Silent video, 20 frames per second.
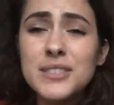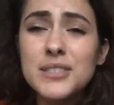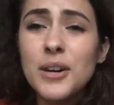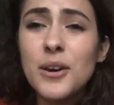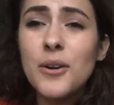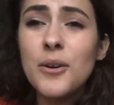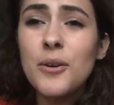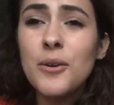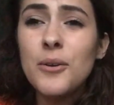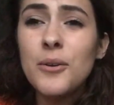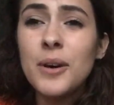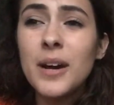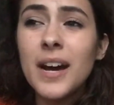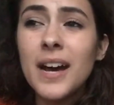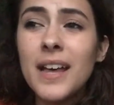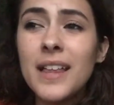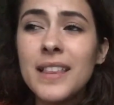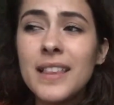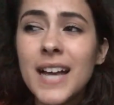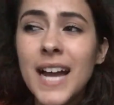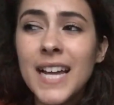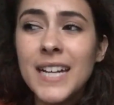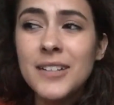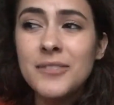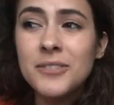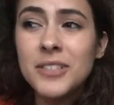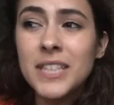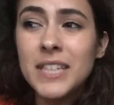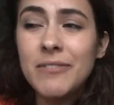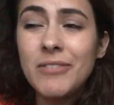So I
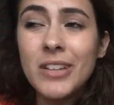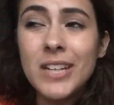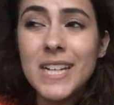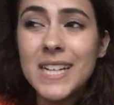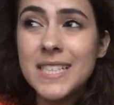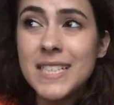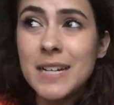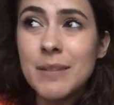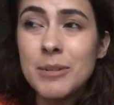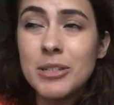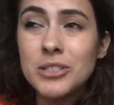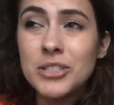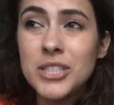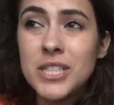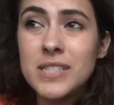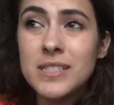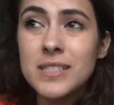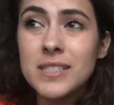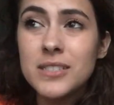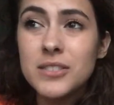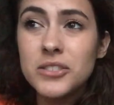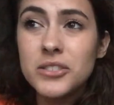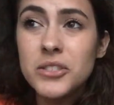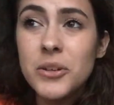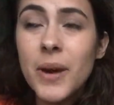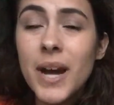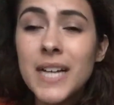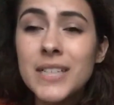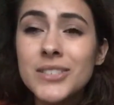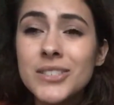didn't really give you any idea about cheeses.
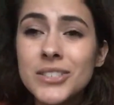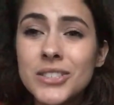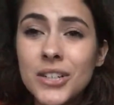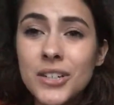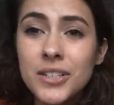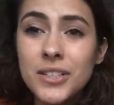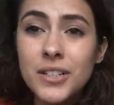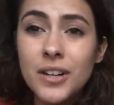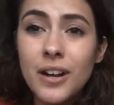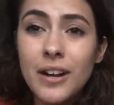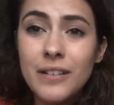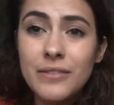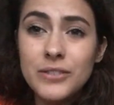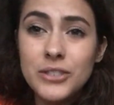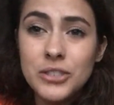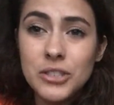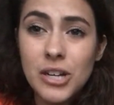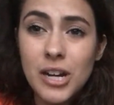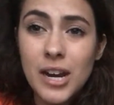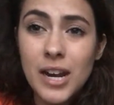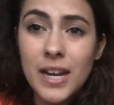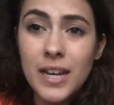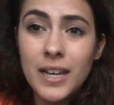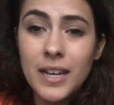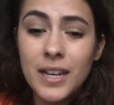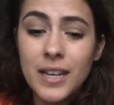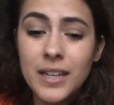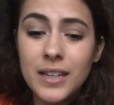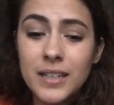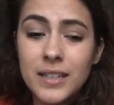So I started off
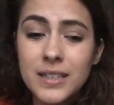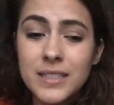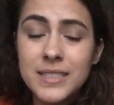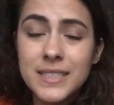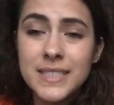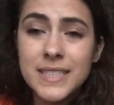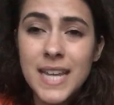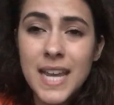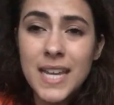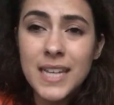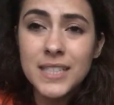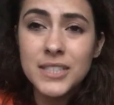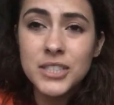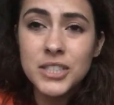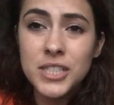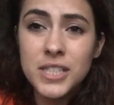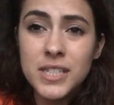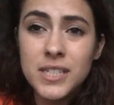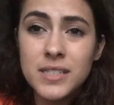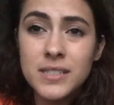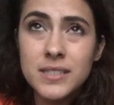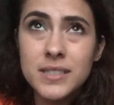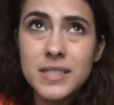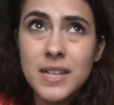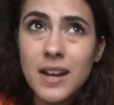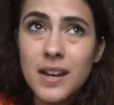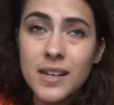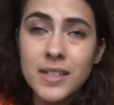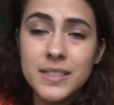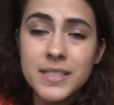trying Daiya cheese,
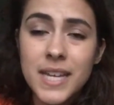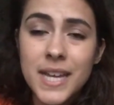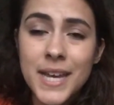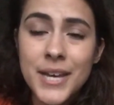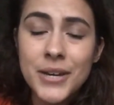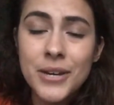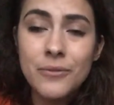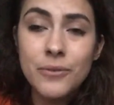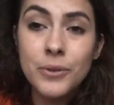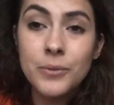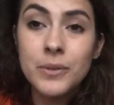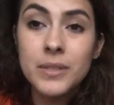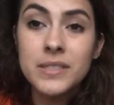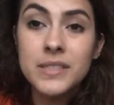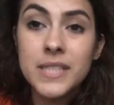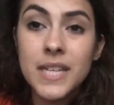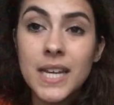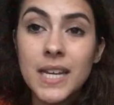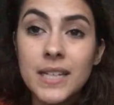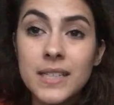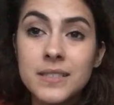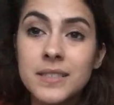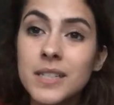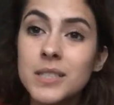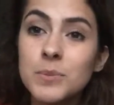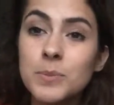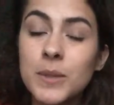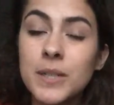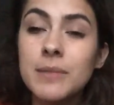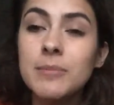Daiya, however you want to say it, because
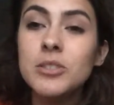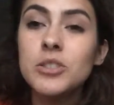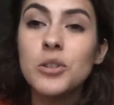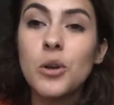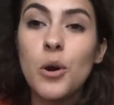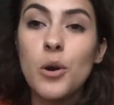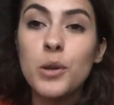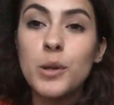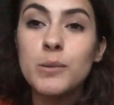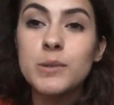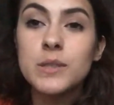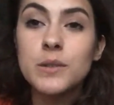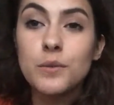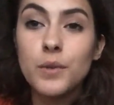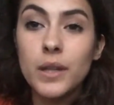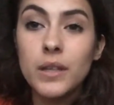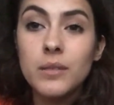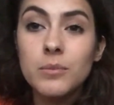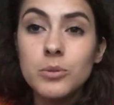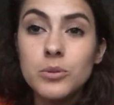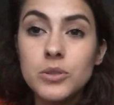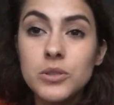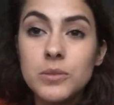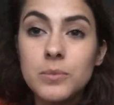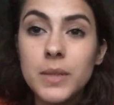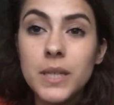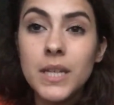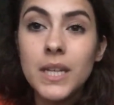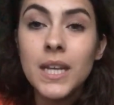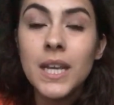that's pretty much all that was available
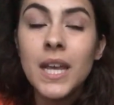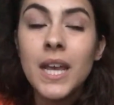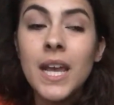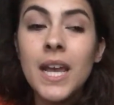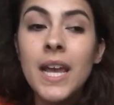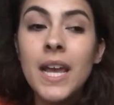to me.